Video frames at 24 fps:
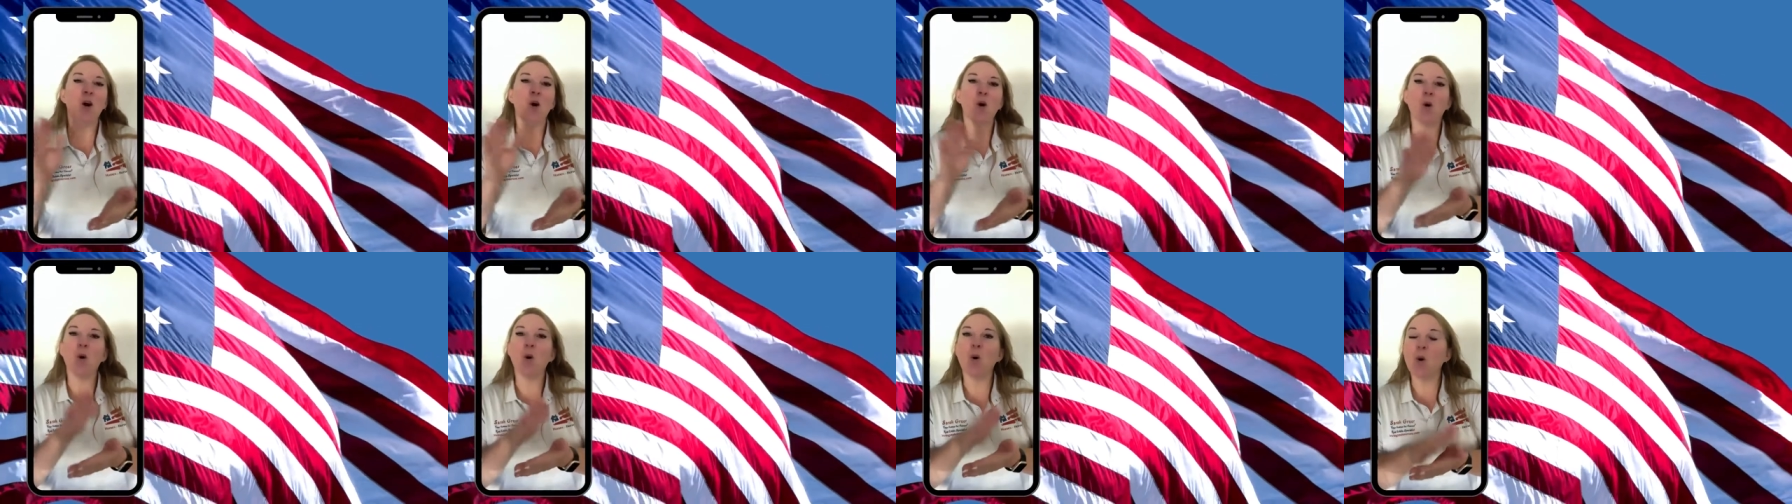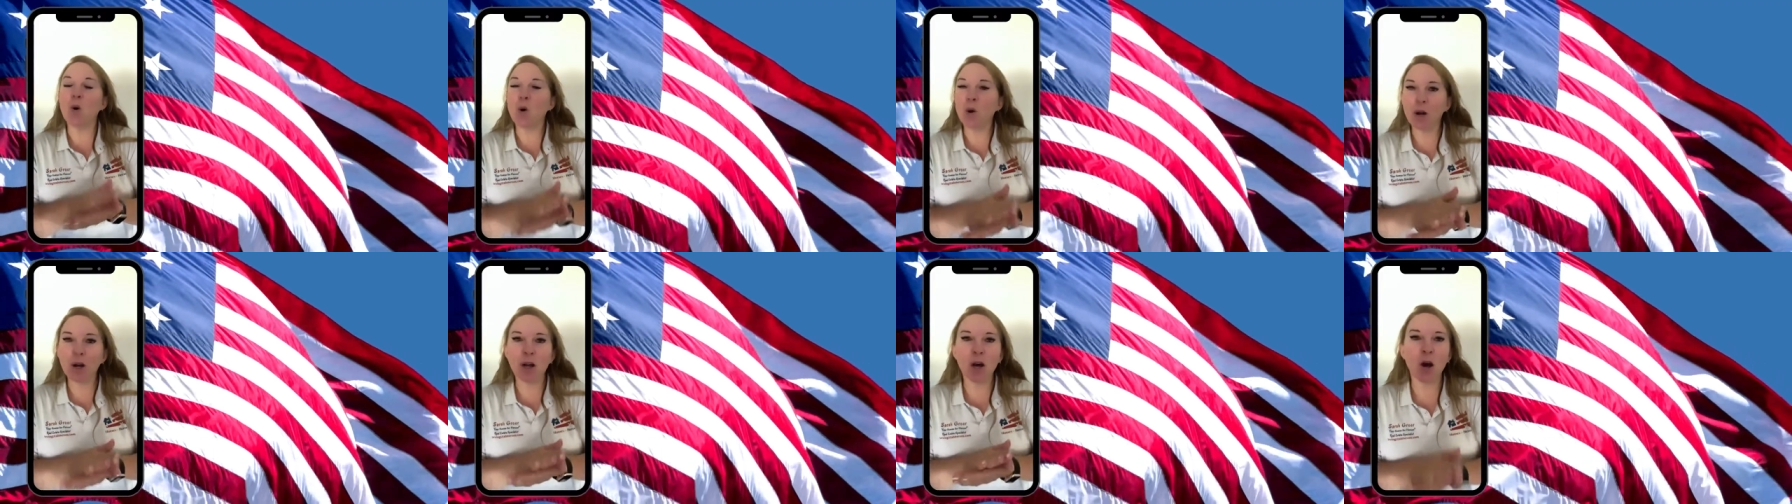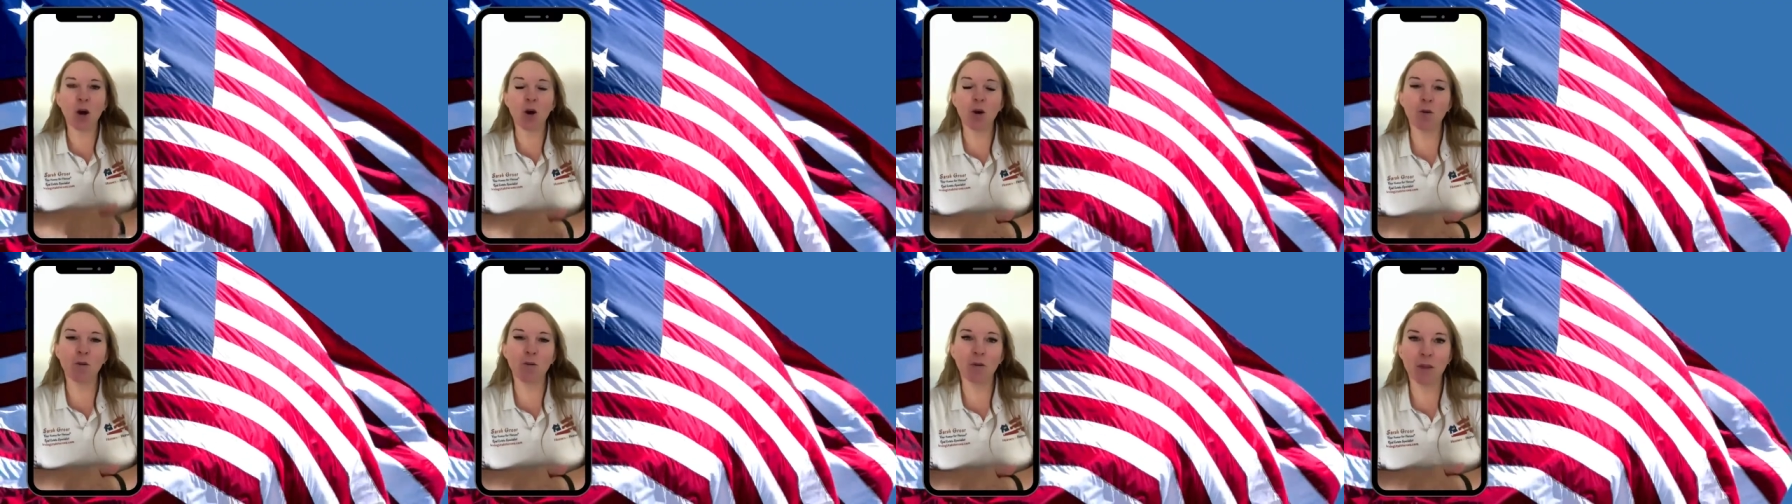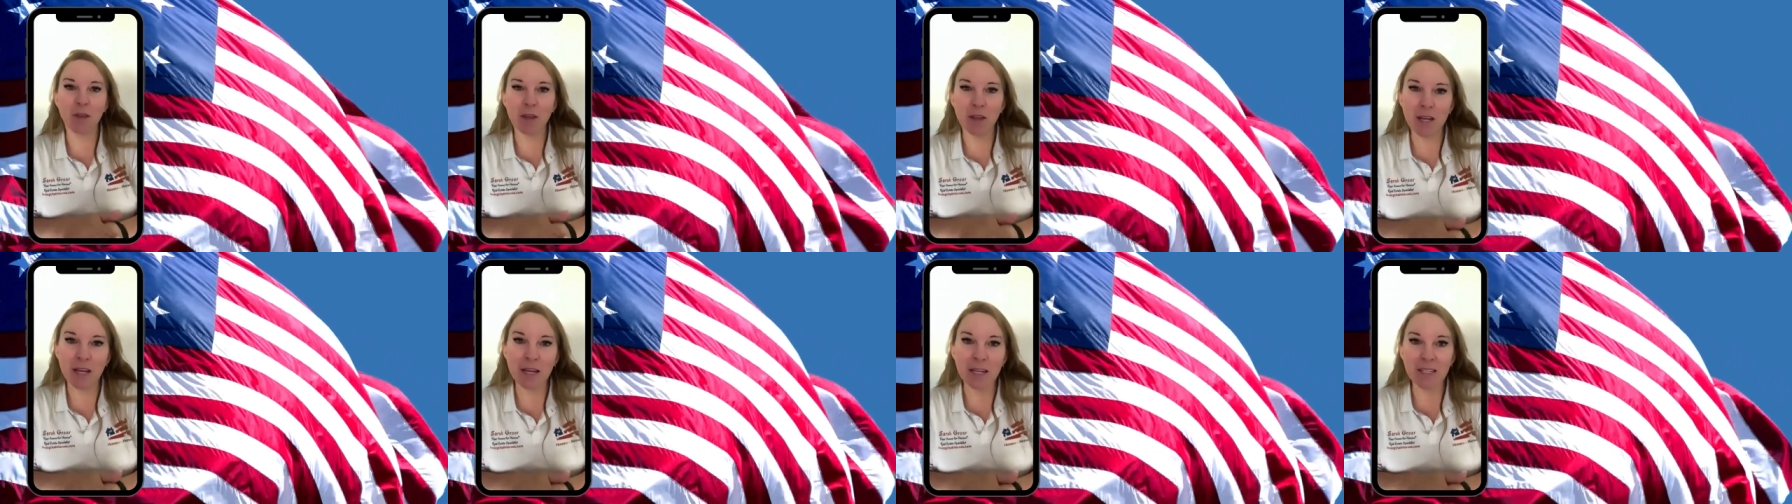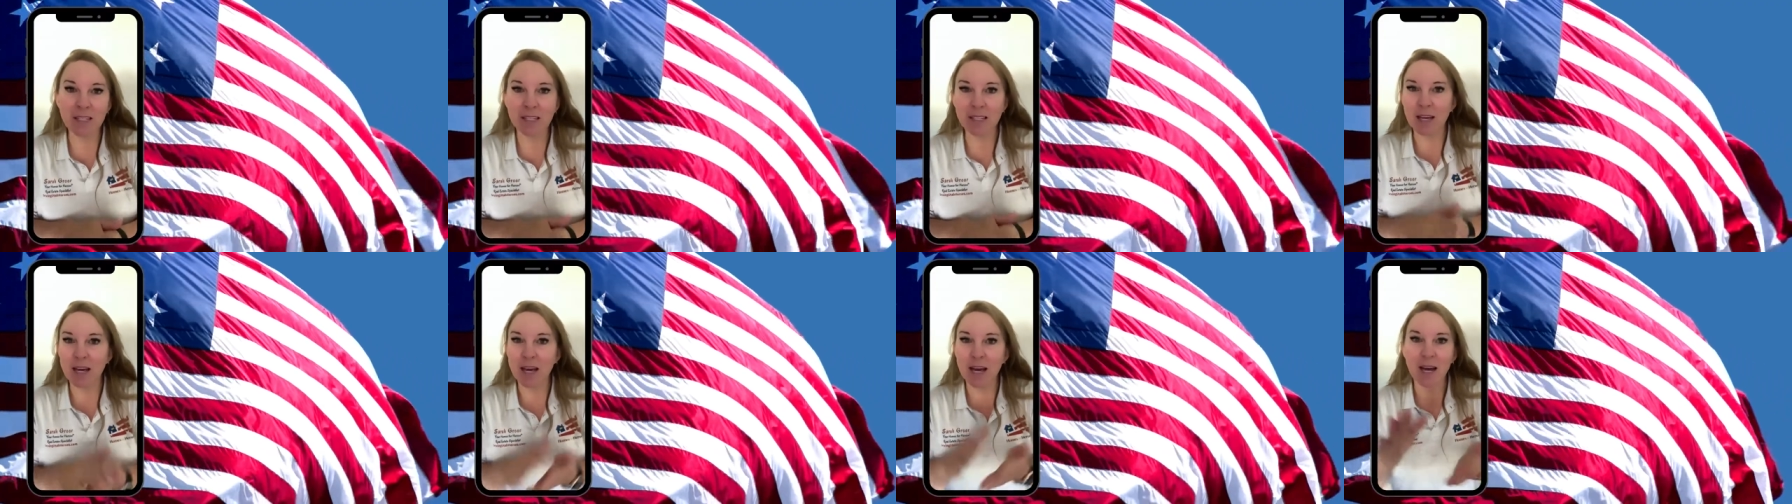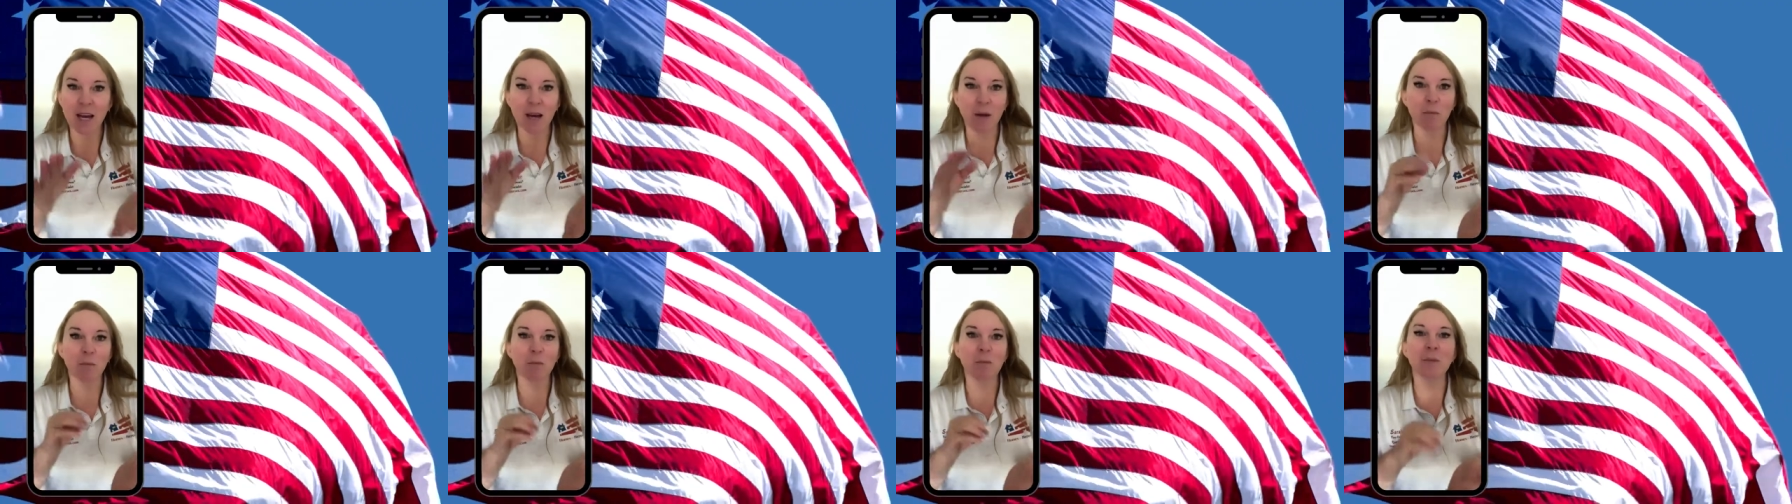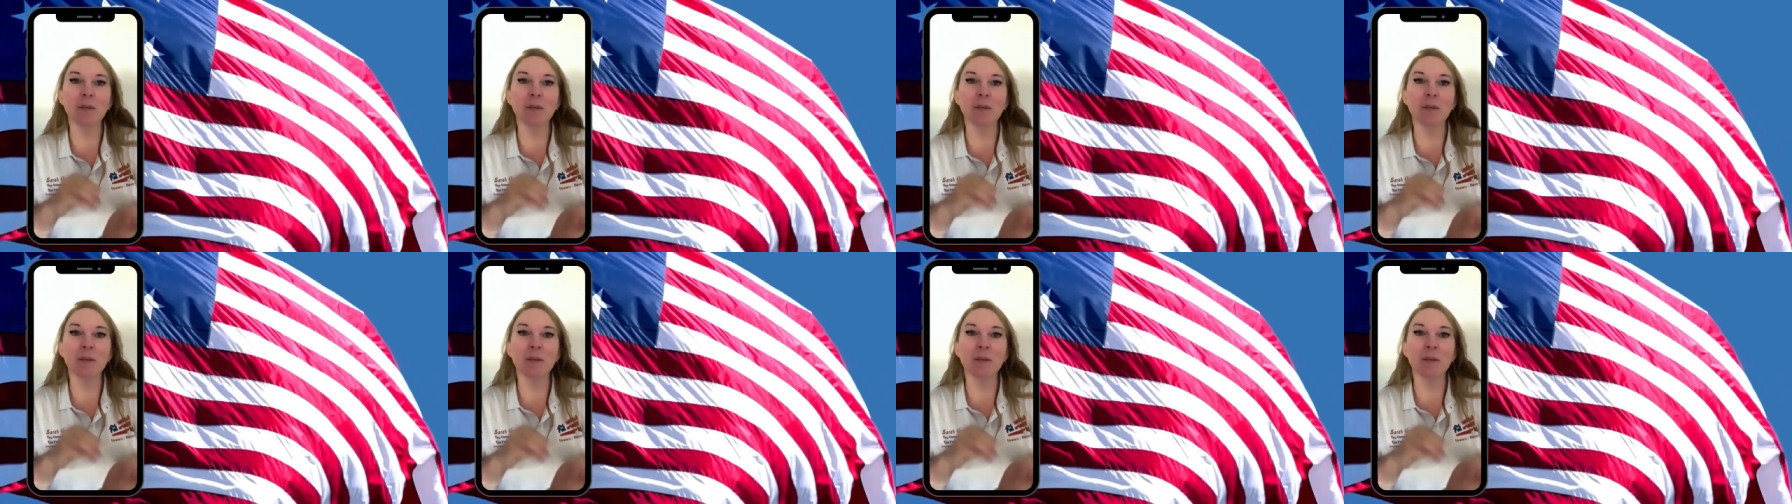All of these um,